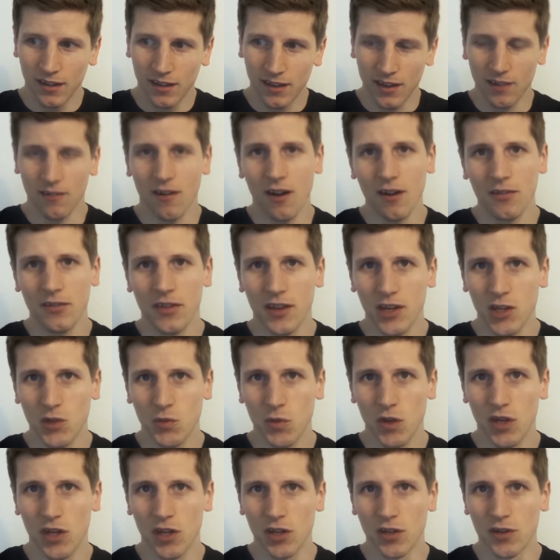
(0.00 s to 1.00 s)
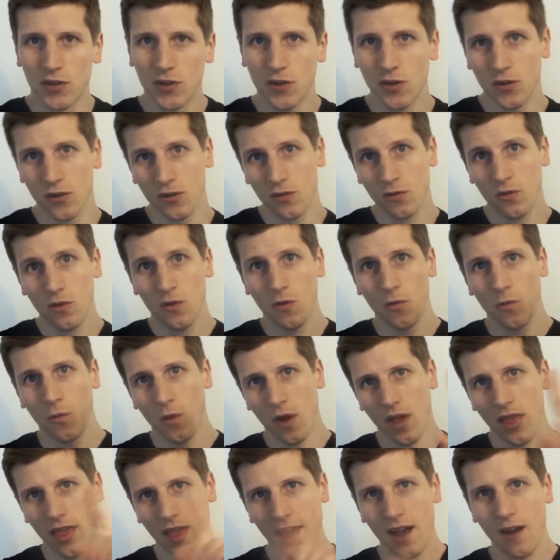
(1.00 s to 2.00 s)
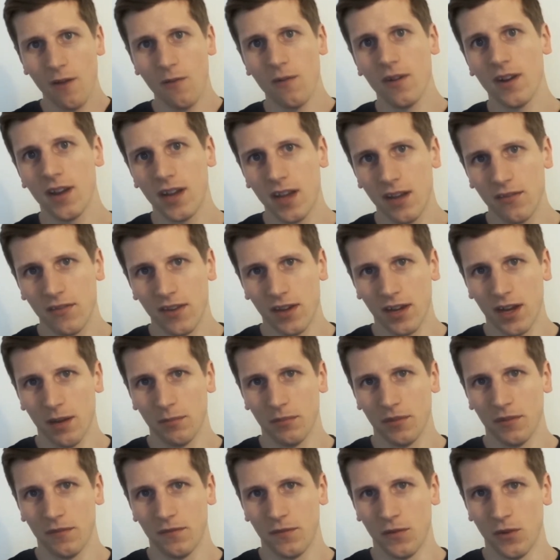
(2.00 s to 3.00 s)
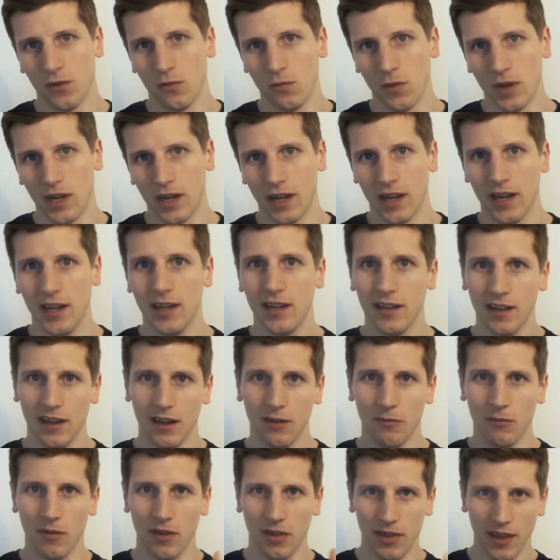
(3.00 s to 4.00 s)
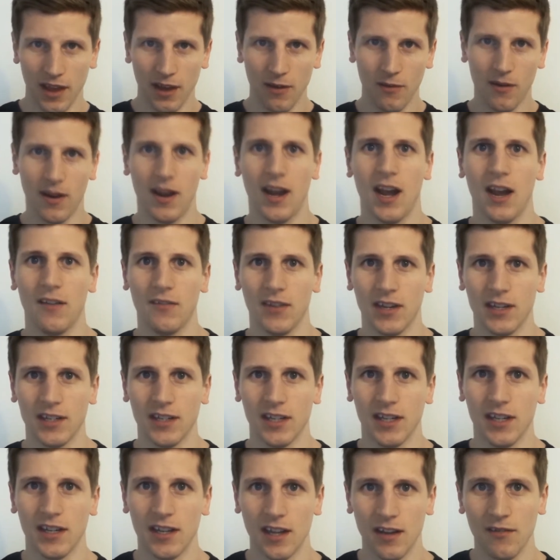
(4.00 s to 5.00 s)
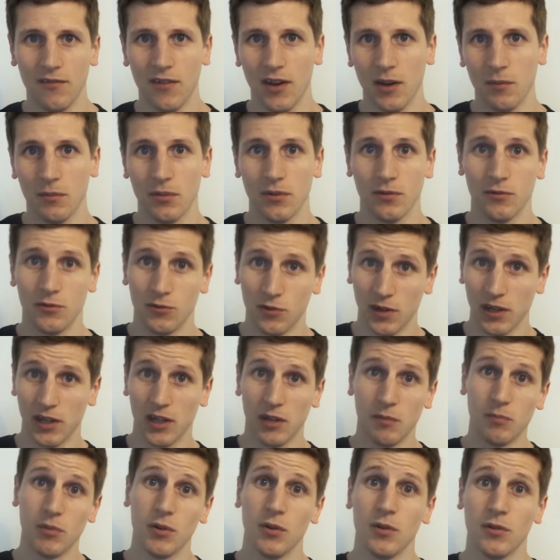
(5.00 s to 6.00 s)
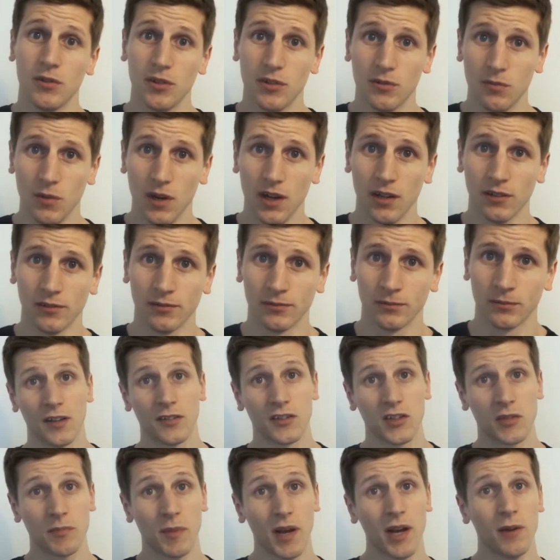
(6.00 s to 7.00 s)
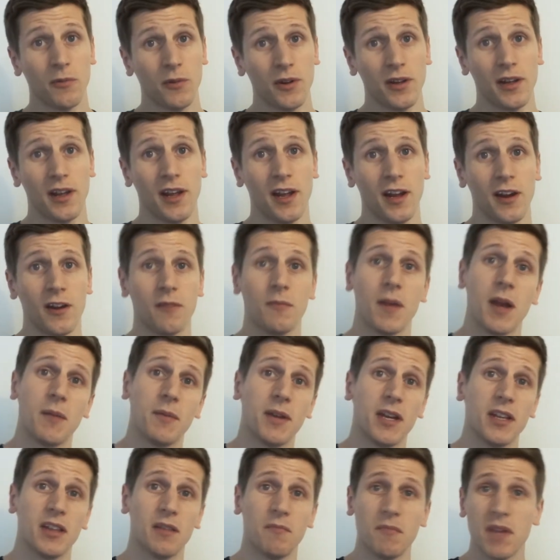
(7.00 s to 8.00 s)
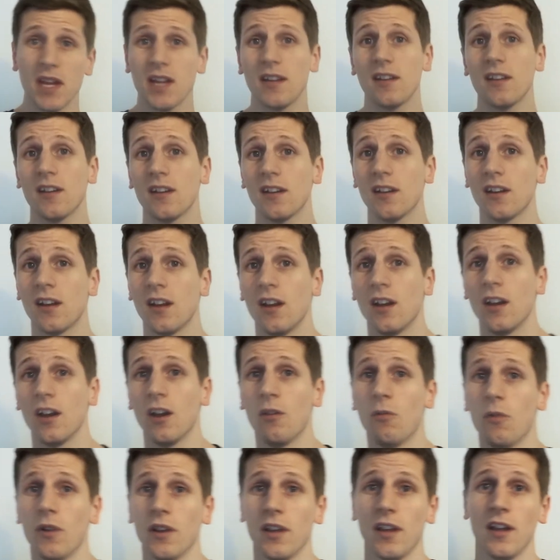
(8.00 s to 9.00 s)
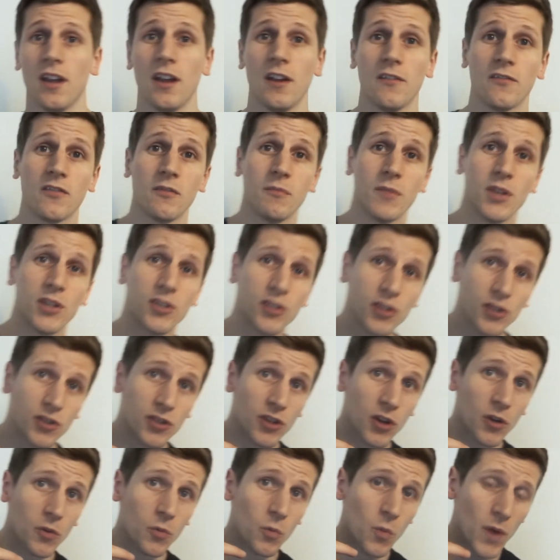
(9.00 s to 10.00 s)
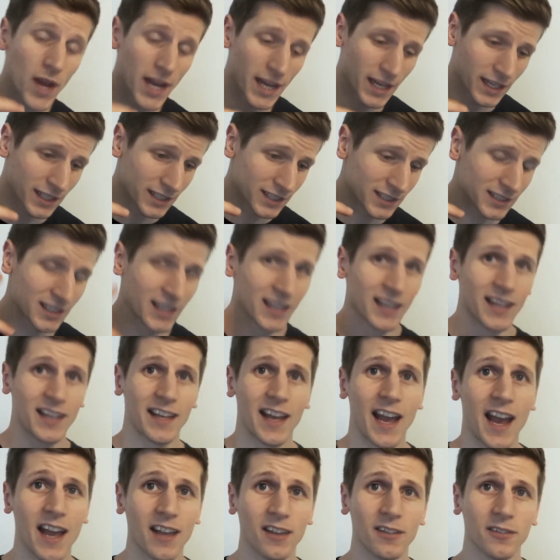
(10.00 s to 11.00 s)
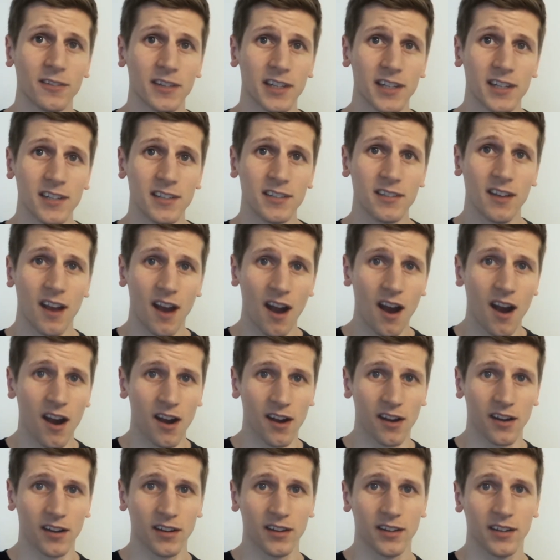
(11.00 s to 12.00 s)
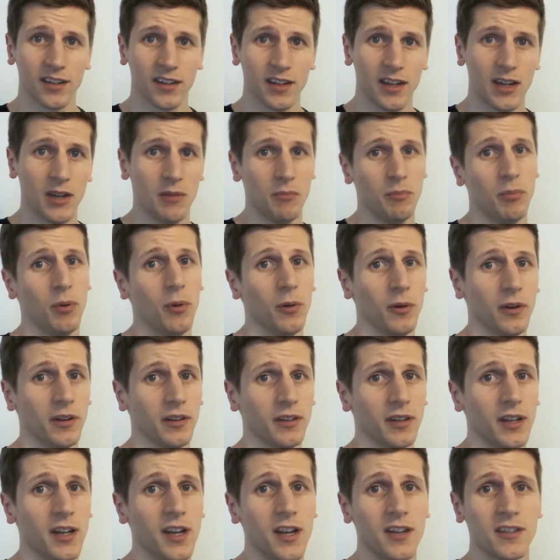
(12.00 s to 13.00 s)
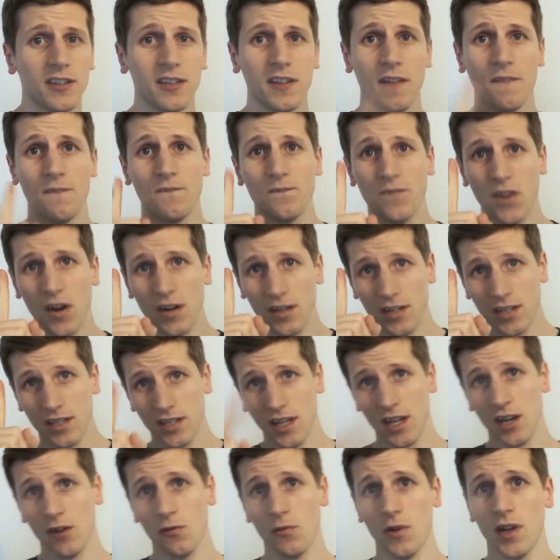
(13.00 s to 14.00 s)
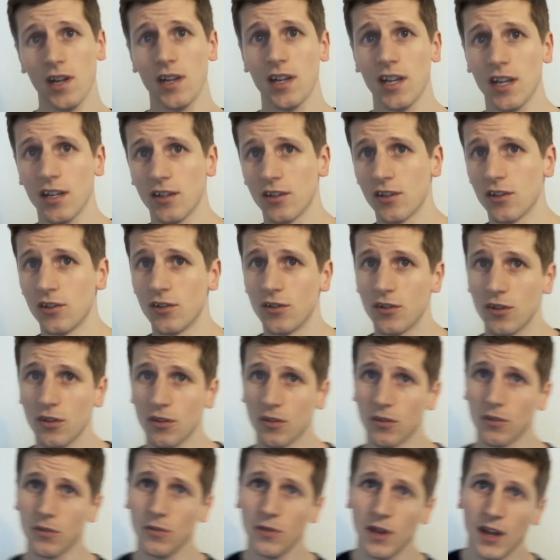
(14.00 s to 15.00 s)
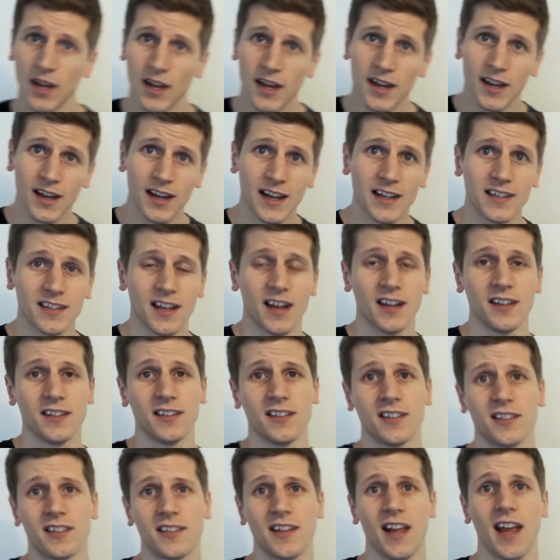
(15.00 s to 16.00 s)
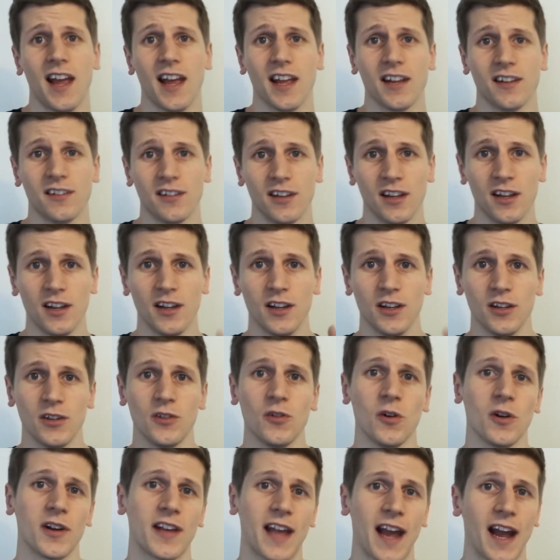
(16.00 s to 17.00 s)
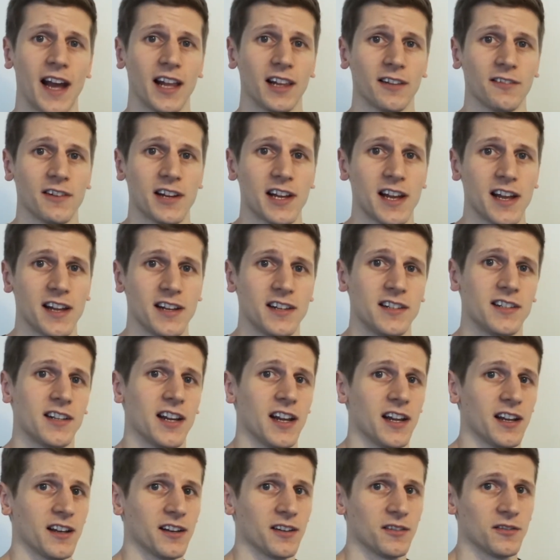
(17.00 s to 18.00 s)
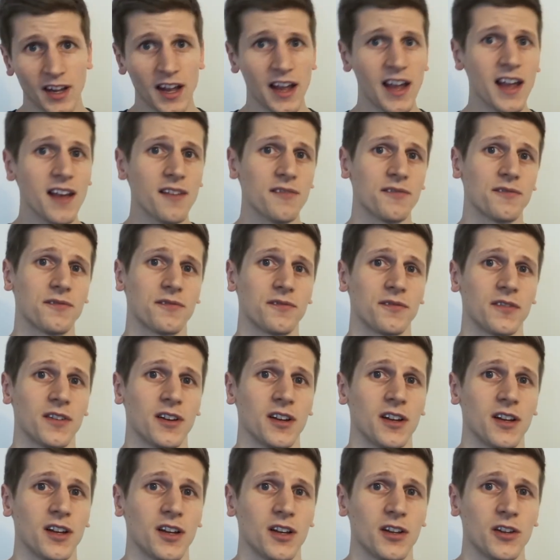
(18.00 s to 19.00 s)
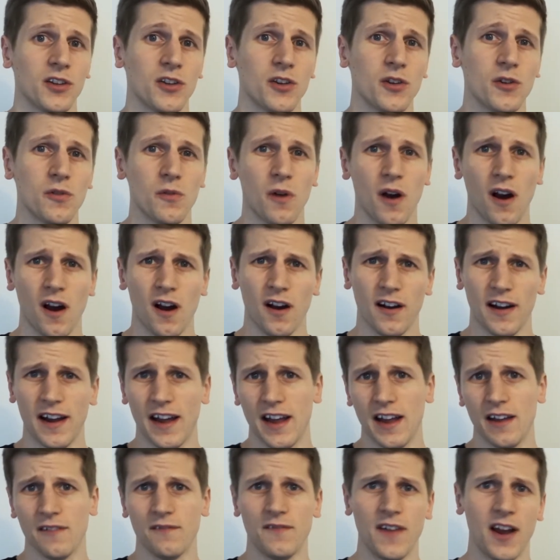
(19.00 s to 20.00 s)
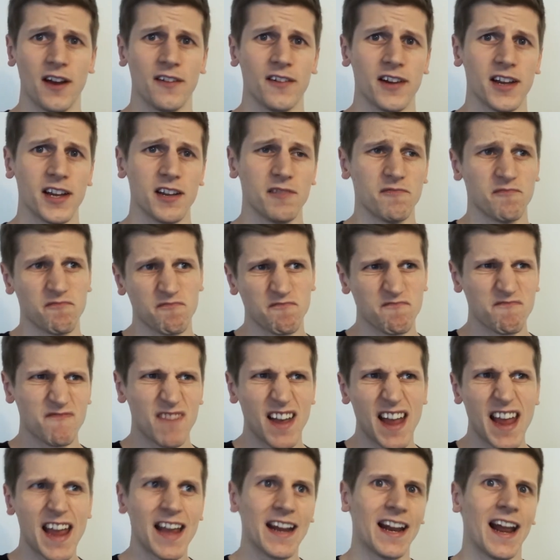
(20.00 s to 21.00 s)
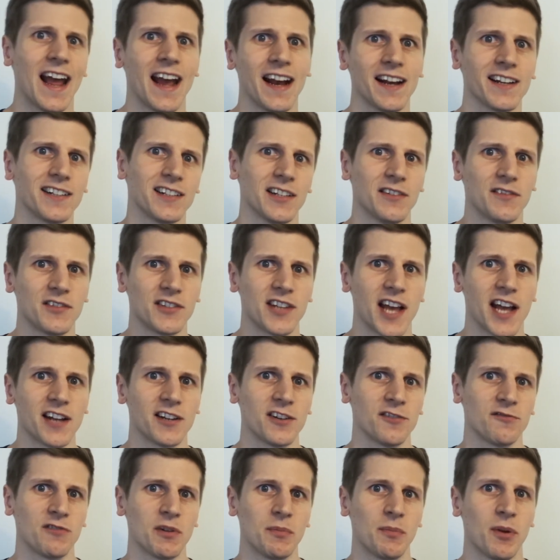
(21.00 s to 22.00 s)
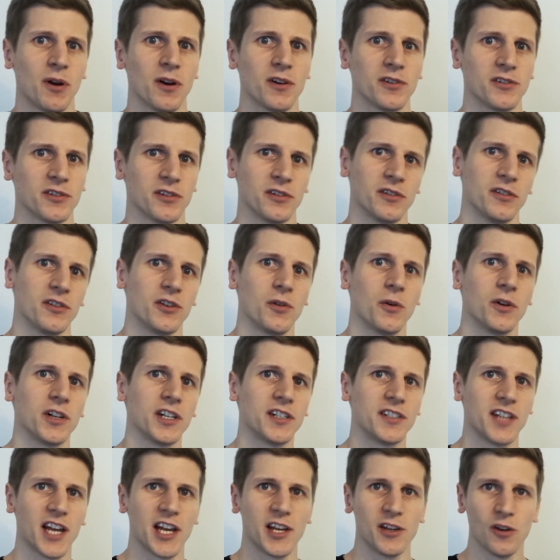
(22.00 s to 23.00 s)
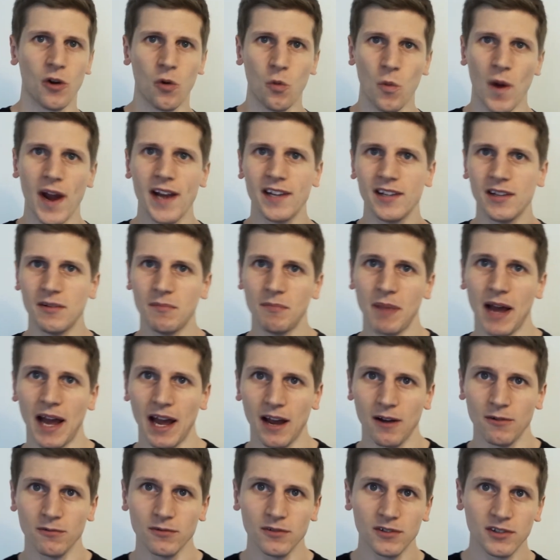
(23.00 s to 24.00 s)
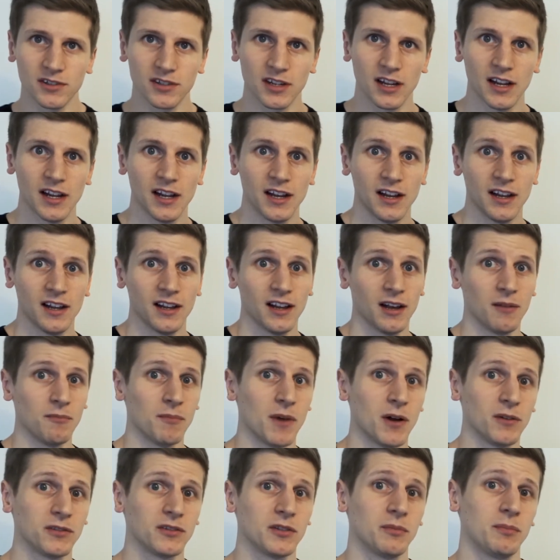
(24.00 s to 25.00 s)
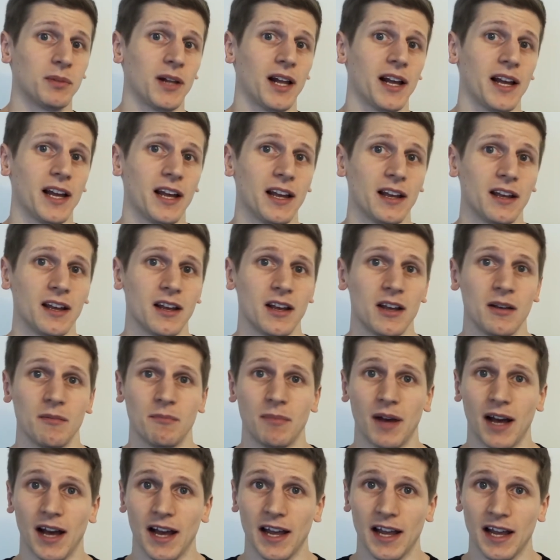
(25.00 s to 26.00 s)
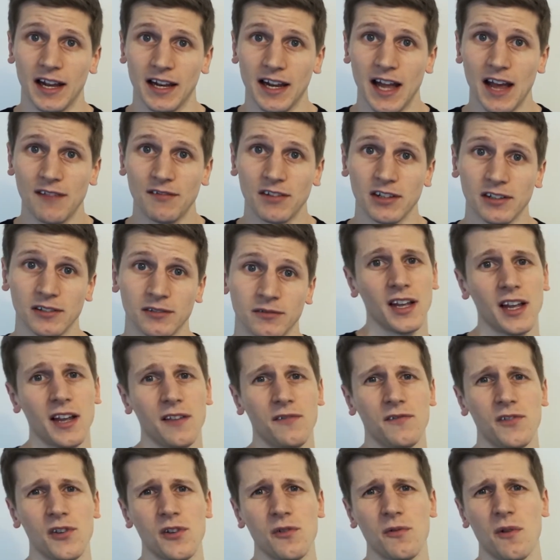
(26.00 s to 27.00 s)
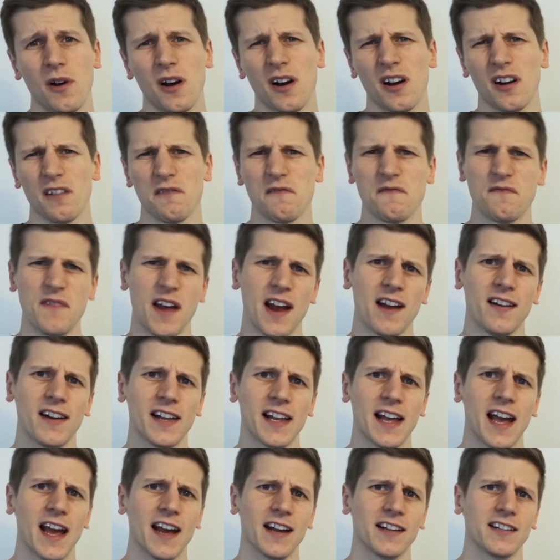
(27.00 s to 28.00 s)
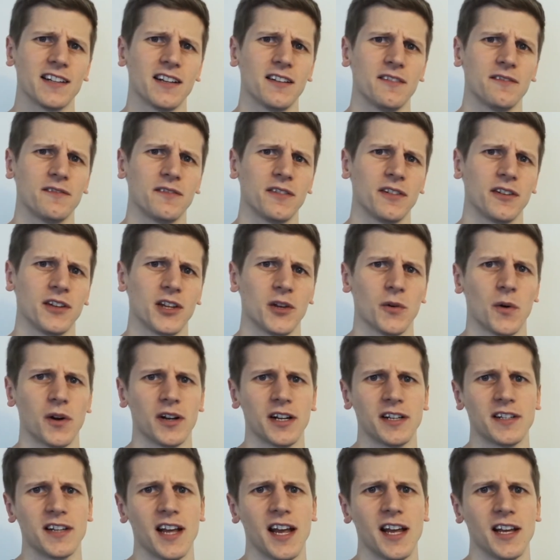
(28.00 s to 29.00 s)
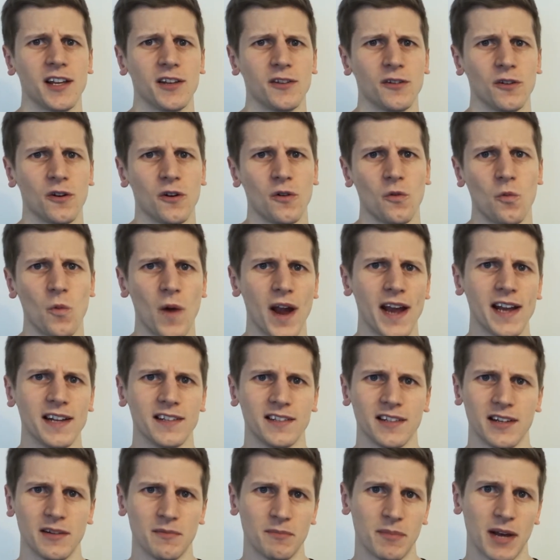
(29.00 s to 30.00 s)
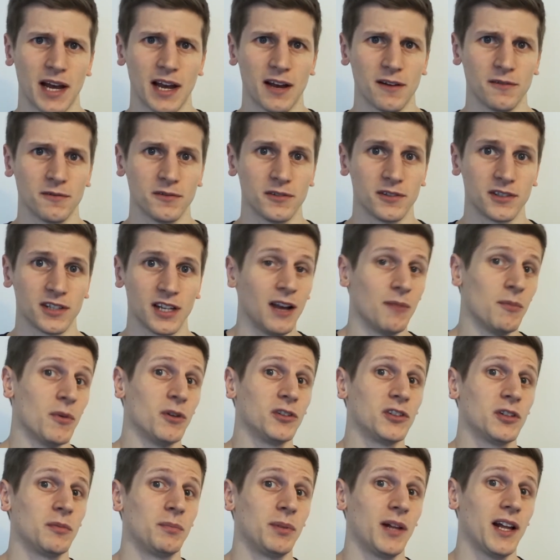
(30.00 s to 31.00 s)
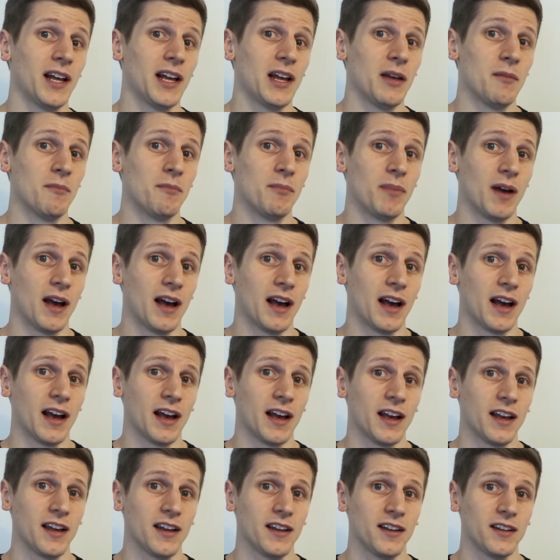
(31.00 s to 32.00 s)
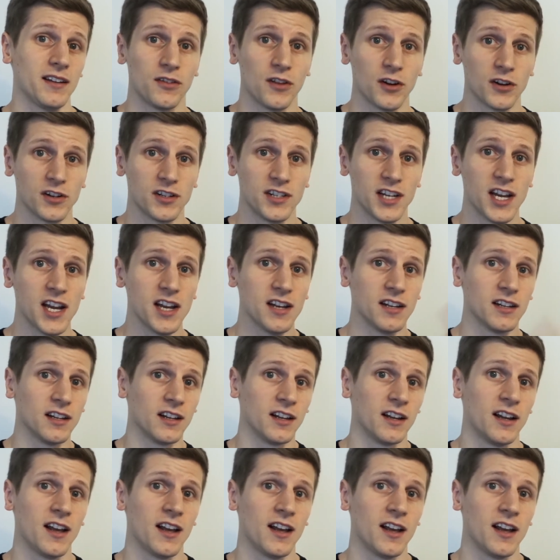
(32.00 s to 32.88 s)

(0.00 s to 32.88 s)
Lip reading: there are things we can do without giving up the food we like and without having to give up drinking booze as well. But despite what you hear maybe in the media or what you hear from Mr. Joe Wicks, calories are important. So the first thing we need to do is understand your calorie intake. If you are a very inactive sedentary person, you want to take your weight in pounds and multiply it by 11. If you are fairly active, you want to take your weight in pounds and multiply it by 13.